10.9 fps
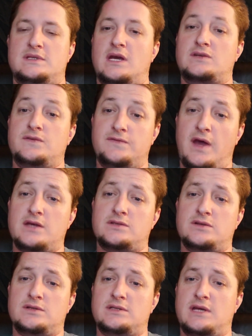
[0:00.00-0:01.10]
It's actually
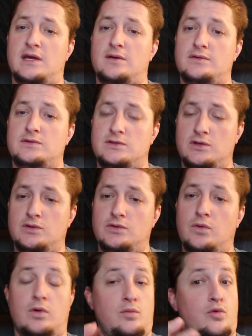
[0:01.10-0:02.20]
faster to take 2
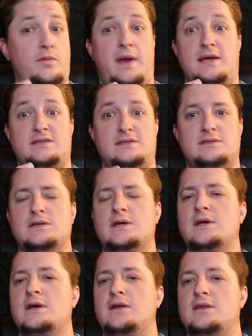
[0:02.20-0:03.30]
or more passes
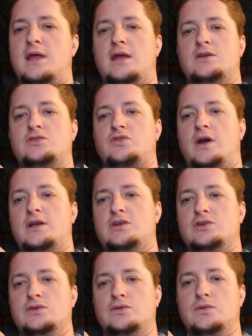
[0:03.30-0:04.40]
than to try to
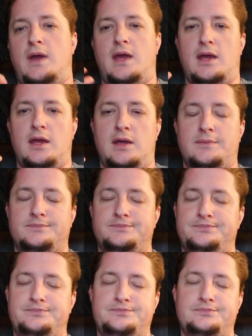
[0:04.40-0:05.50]
do a...
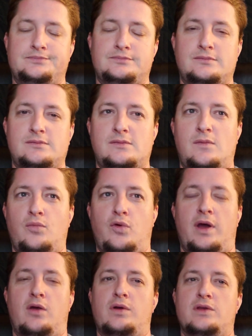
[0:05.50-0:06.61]
Well,
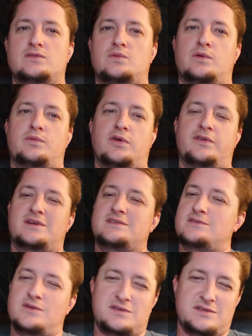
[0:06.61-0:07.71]
I don't want to use the word perfect because
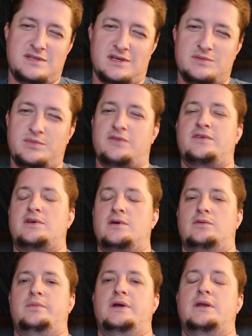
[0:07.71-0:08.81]
there's no such thing as perfect
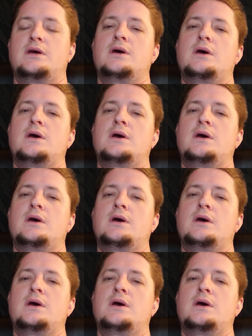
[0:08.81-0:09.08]
code, but